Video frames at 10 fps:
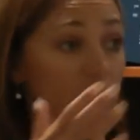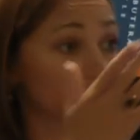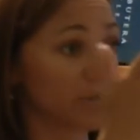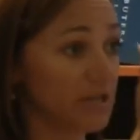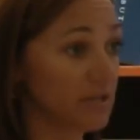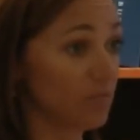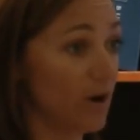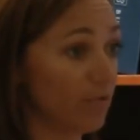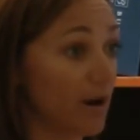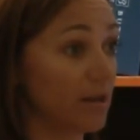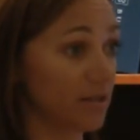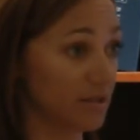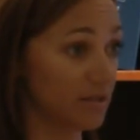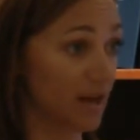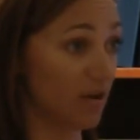and the reason why writing
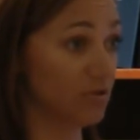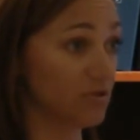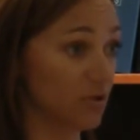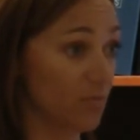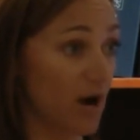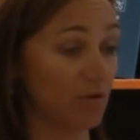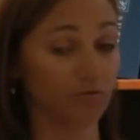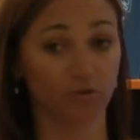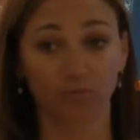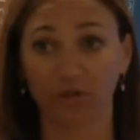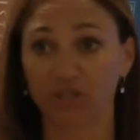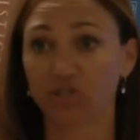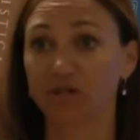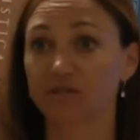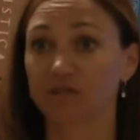things down is so powerful, Brian
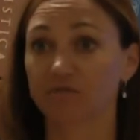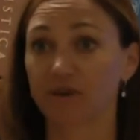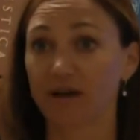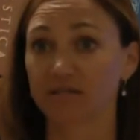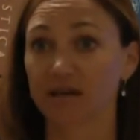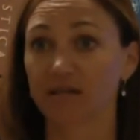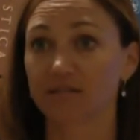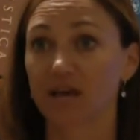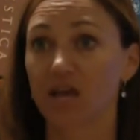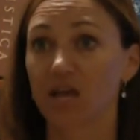Tracy in fact says,